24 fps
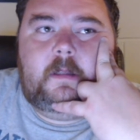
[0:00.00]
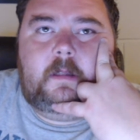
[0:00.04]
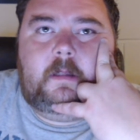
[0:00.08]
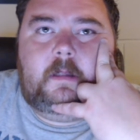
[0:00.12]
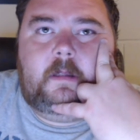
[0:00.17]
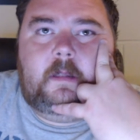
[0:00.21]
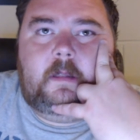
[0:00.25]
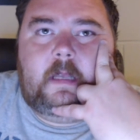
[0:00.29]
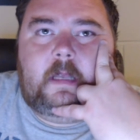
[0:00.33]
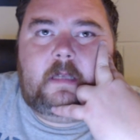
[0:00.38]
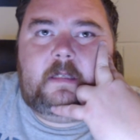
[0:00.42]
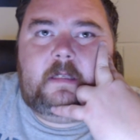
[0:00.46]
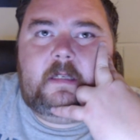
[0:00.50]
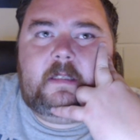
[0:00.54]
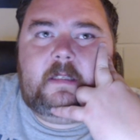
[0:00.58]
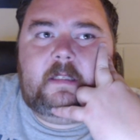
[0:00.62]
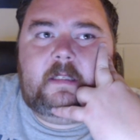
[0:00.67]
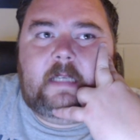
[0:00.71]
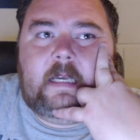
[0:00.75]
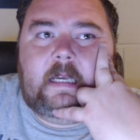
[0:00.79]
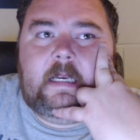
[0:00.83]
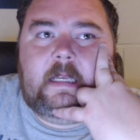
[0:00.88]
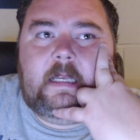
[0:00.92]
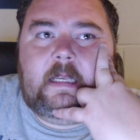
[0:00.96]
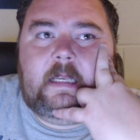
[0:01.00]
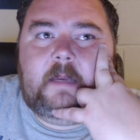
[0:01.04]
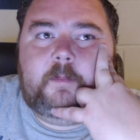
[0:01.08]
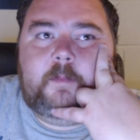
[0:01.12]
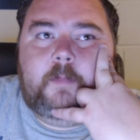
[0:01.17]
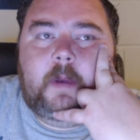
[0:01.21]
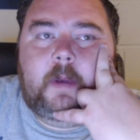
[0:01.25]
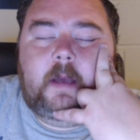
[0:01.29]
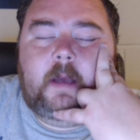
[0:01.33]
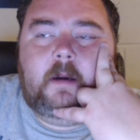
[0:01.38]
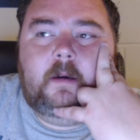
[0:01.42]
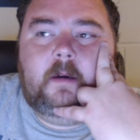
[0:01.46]
this isn't going to get
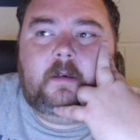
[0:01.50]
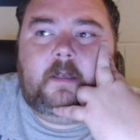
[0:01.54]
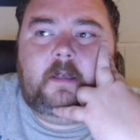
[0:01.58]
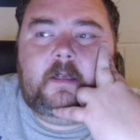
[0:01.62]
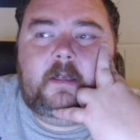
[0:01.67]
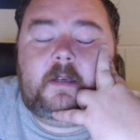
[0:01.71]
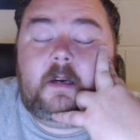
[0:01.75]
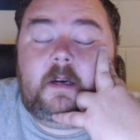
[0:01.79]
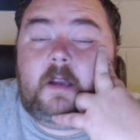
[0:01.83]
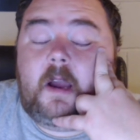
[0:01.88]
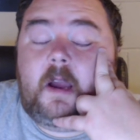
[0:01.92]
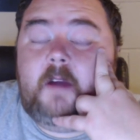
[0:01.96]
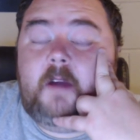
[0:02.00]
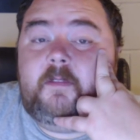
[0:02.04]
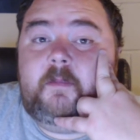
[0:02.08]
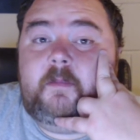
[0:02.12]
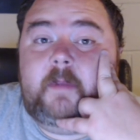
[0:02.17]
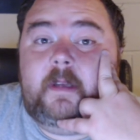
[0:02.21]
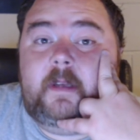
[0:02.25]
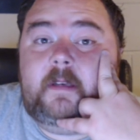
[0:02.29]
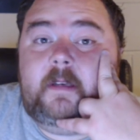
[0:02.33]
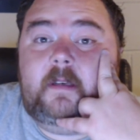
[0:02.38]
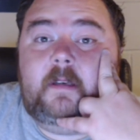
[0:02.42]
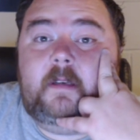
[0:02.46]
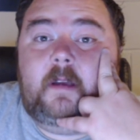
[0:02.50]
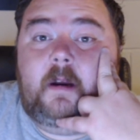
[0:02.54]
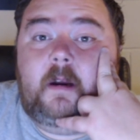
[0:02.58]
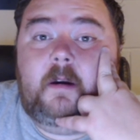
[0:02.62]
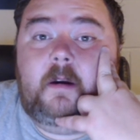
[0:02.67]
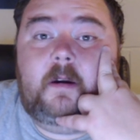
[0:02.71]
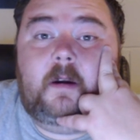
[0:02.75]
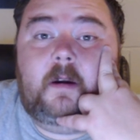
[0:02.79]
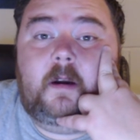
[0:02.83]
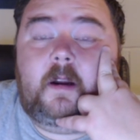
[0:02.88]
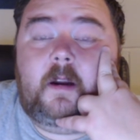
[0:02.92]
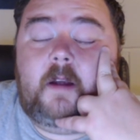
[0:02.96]
better, because our government,
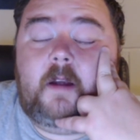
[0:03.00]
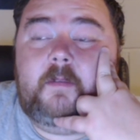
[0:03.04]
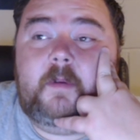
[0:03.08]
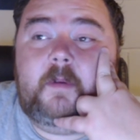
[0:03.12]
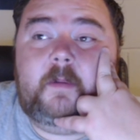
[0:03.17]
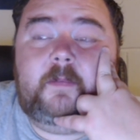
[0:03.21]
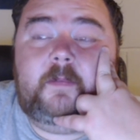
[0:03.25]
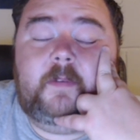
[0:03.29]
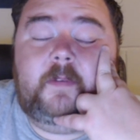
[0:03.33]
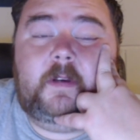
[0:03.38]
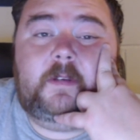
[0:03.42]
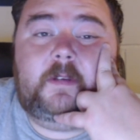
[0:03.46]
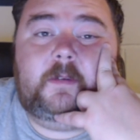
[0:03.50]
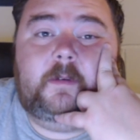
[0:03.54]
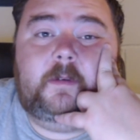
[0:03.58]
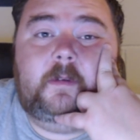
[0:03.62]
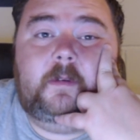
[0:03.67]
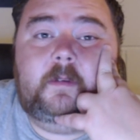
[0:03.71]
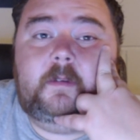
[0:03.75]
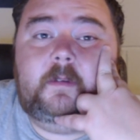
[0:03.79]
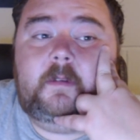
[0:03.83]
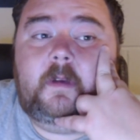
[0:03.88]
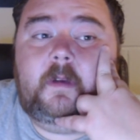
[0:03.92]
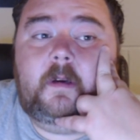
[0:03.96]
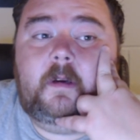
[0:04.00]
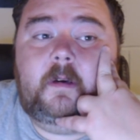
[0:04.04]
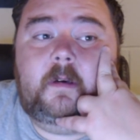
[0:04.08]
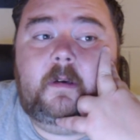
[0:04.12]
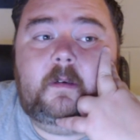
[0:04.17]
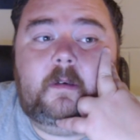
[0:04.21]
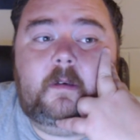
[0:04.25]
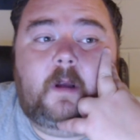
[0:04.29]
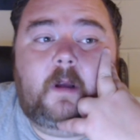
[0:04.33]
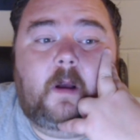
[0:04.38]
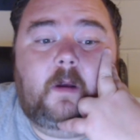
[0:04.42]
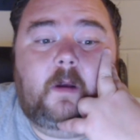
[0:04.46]
our government officials,
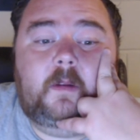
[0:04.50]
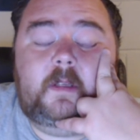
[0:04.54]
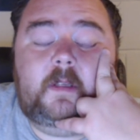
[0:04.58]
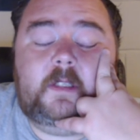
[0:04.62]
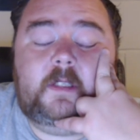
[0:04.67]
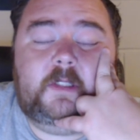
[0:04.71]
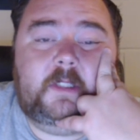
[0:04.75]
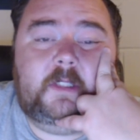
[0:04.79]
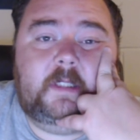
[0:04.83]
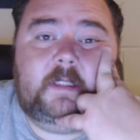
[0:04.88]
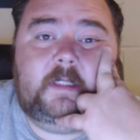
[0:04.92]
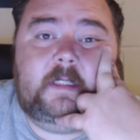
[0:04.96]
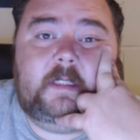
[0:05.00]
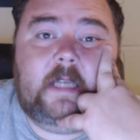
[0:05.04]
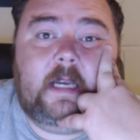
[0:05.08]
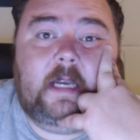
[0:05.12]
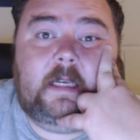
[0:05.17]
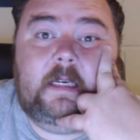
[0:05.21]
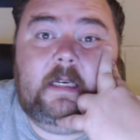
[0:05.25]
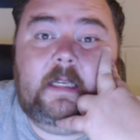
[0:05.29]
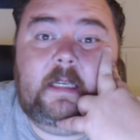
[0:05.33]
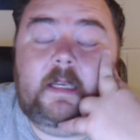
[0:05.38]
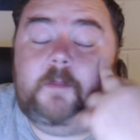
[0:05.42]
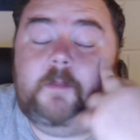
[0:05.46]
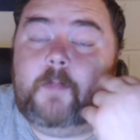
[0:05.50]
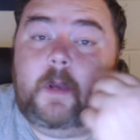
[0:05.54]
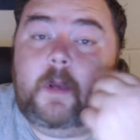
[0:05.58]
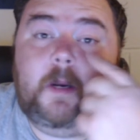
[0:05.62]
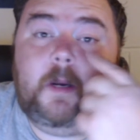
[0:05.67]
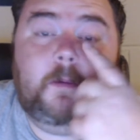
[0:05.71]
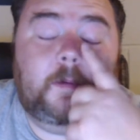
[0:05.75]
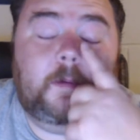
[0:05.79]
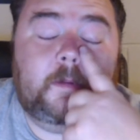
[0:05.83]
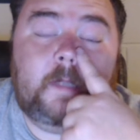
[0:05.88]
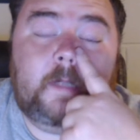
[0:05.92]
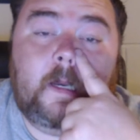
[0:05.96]
all this shit's not going to get better
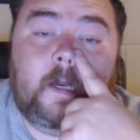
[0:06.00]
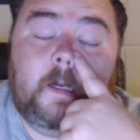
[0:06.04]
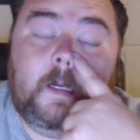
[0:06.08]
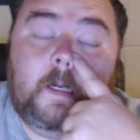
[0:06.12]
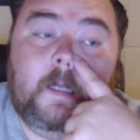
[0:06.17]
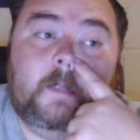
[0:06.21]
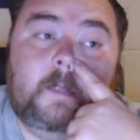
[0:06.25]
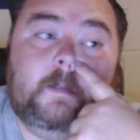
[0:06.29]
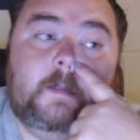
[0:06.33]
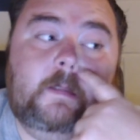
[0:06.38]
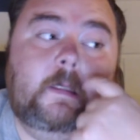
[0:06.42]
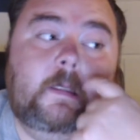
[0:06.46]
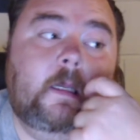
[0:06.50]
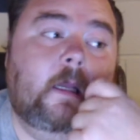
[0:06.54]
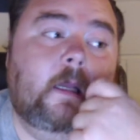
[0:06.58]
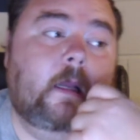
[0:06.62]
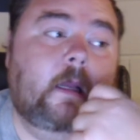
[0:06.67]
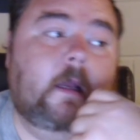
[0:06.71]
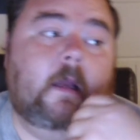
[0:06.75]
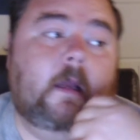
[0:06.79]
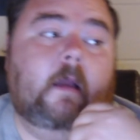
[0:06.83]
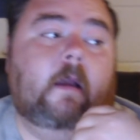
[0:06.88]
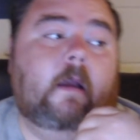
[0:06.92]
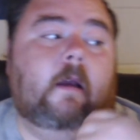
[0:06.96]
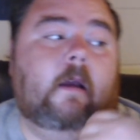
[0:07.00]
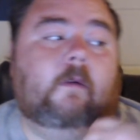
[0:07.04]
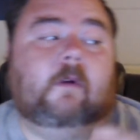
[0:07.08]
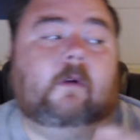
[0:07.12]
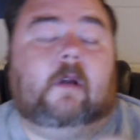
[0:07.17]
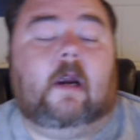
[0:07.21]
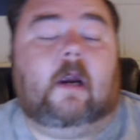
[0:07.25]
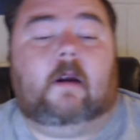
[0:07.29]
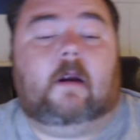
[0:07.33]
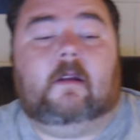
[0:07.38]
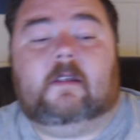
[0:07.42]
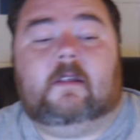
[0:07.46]
without us,
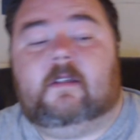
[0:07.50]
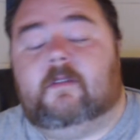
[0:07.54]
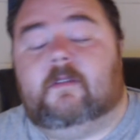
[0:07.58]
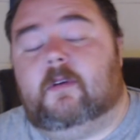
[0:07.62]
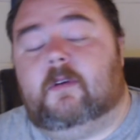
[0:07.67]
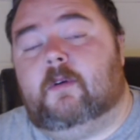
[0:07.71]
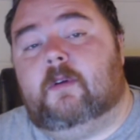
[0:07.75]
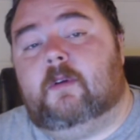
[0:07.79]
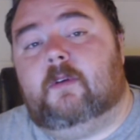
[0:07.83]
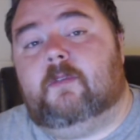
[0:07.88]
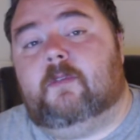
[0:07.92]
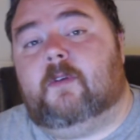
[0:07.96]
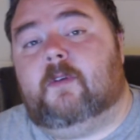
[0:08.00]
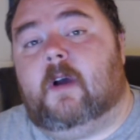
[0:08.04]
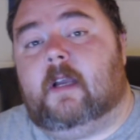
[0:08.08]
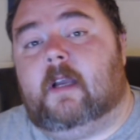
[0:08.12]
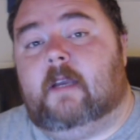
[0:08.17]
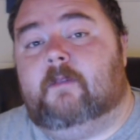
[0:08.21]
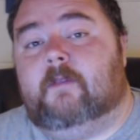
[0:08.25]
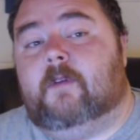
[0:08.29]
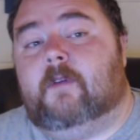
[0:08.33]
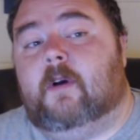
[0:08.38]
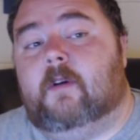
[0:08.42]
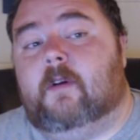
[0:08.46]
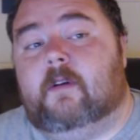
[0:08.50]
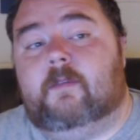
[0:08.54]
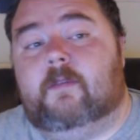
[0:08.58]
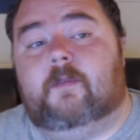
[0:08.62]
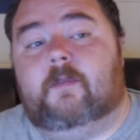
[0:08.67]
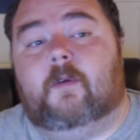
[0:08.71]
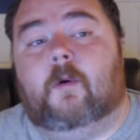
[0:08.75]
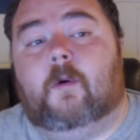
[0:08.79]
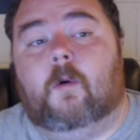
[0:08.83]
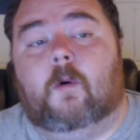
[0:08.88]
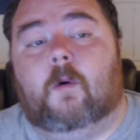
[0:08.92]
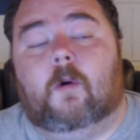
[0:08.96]
regardless of who you fucking voted
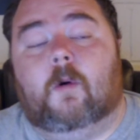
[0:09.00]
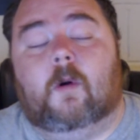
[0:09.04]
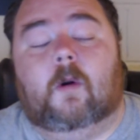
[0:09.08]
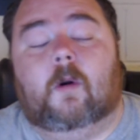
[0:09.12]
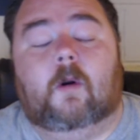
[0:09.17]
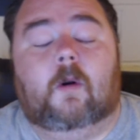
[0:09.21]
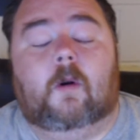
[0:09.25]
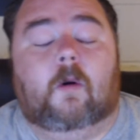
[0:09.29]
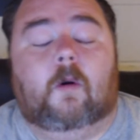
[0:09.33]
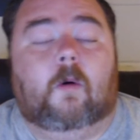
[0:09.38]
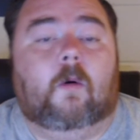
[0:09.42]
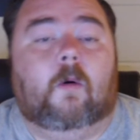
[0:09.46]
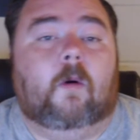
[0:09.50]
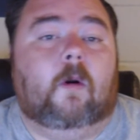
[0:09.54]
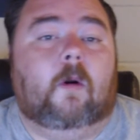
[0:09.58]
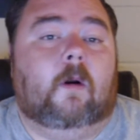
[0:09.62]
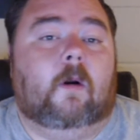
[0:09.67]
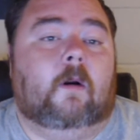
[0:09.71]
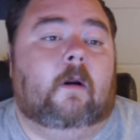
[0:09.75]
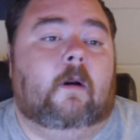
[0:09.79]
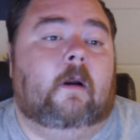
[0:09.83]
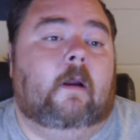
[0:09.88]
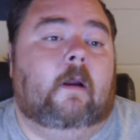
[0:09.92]
for, or,